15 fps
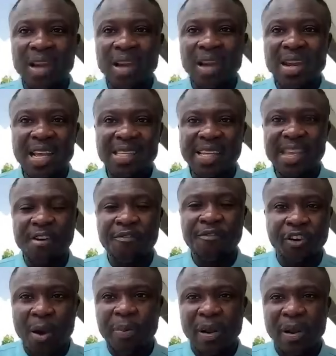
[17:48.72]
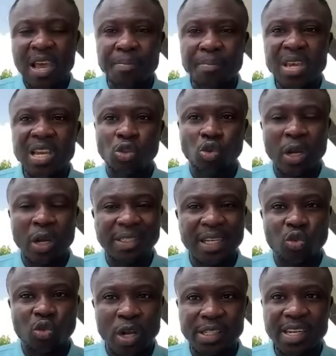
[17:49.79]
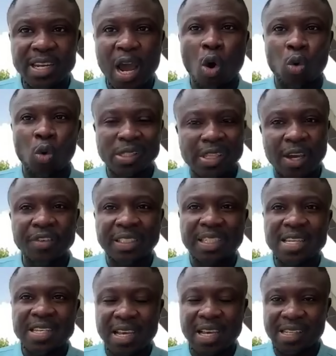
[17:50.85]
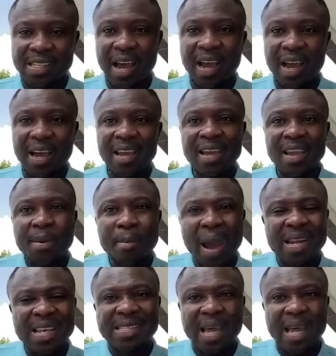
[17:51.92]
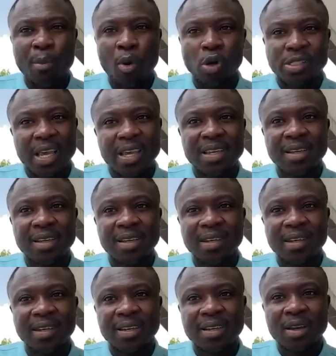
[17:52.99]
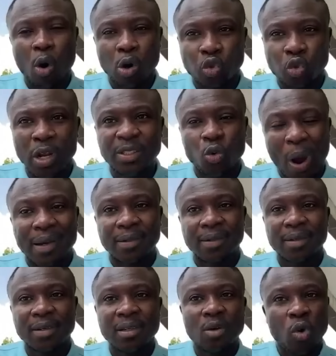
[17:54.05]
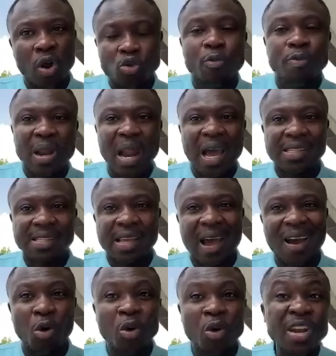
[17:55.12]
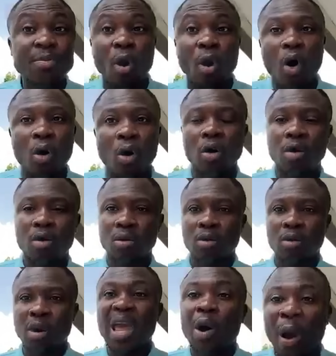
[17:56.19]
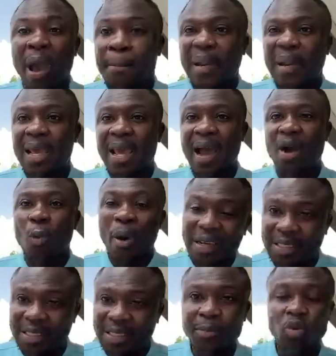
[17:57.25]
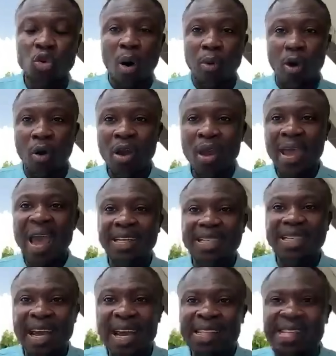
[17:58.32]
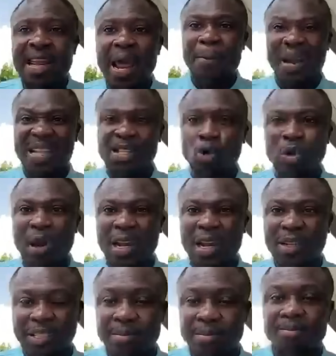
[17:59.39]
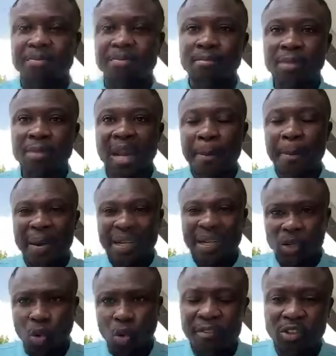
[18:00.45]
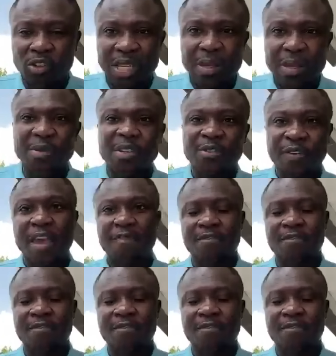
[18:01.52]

Na se ye free player be in 2020 now or 17 years. By this time or say, or 21. Or Drew Black Star. Onimbo. E my player. My team no obo. E di enti na a particular team. Na particular teams five.